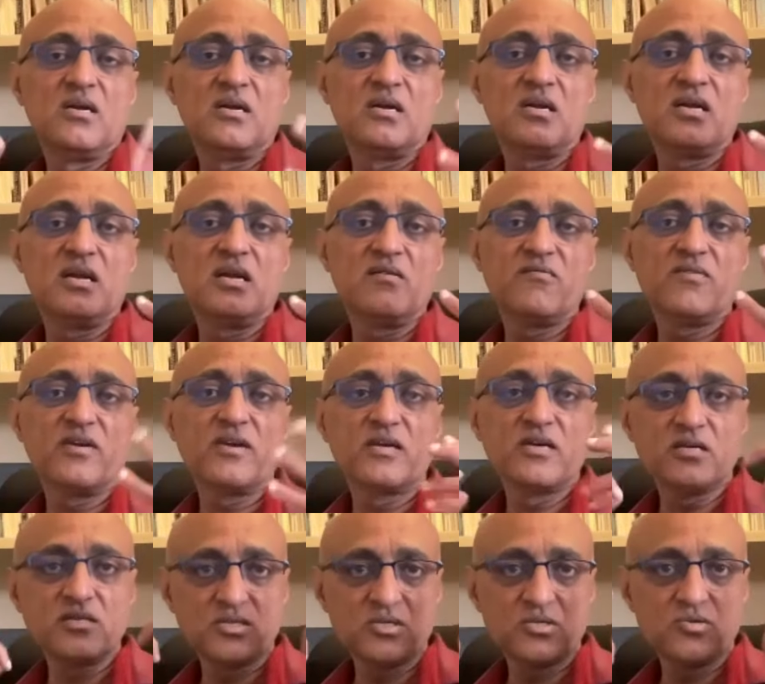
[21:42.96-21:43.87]
10
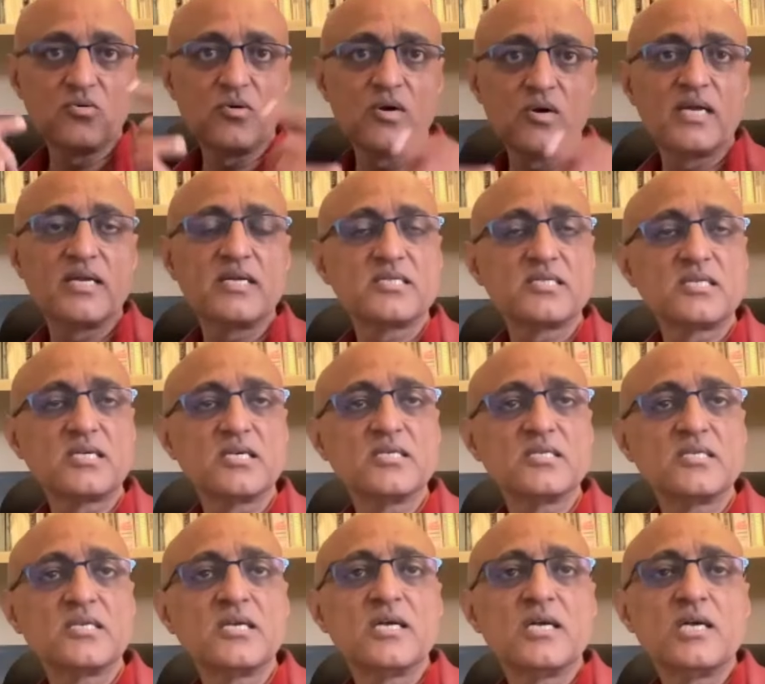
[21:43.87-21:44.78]
fingers, 2
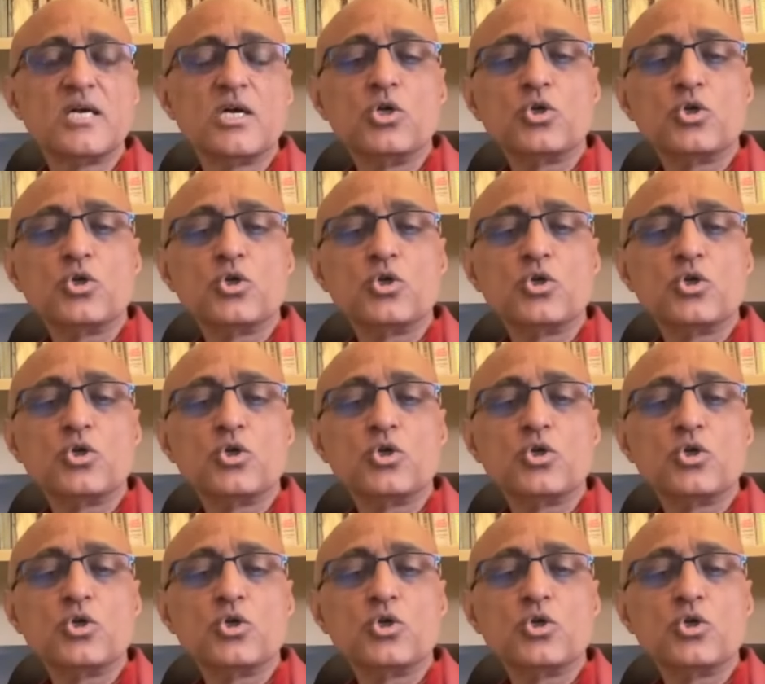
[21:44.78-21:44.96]
irises.